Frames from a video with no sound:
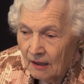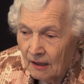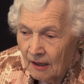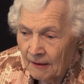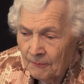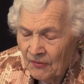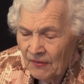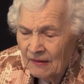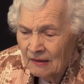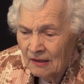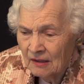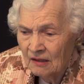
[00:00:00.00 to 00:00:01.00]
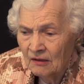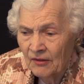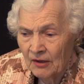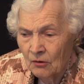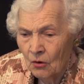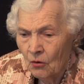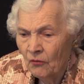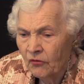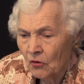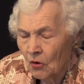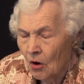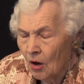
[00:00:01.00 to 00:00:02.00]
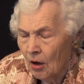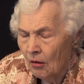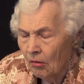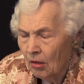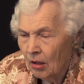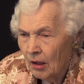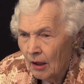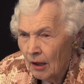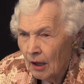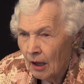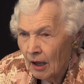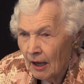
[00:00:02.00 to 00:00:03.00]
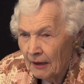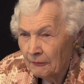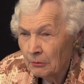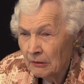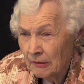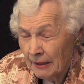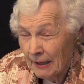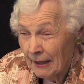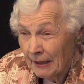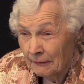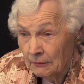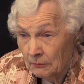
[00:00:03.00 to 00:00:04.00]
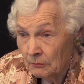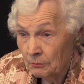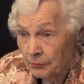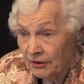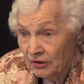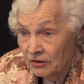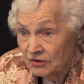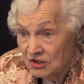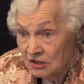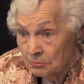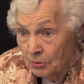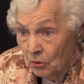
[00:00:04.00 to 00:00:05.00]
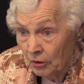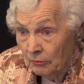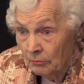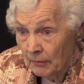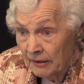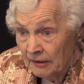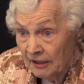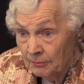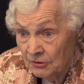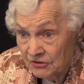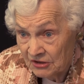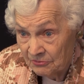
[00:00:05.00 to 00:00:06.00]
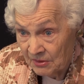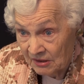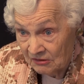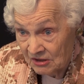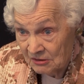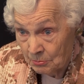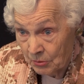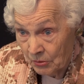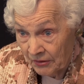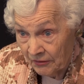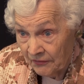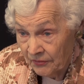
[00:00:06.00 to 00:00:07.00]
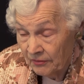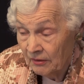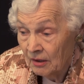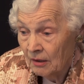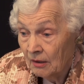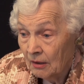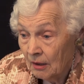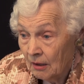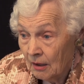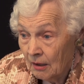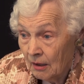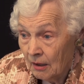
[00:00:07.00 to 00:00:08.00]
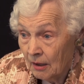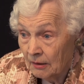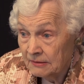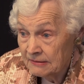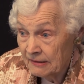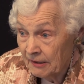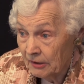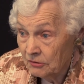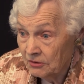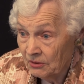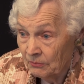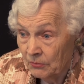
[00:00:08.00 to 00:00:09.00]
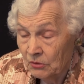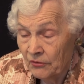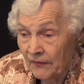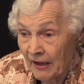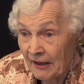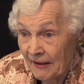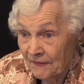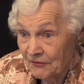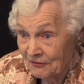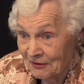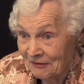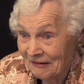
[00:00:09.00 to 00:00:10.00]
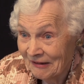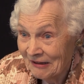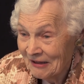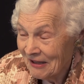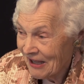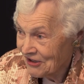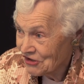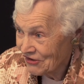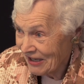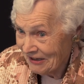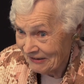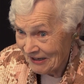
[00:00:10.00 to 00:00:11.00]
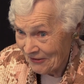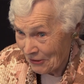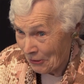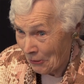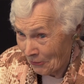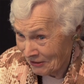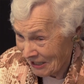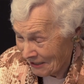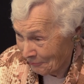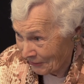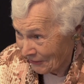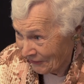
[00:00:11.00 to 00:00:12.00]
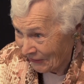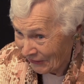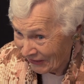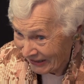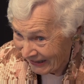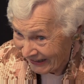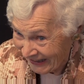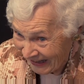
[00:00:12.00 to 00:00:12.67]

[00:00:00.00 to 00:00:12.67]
I'm thinking that overall, I really had pretty good support. My neighbors have been supportive. I said I couldn't move. I have to educate another whole neighborhood.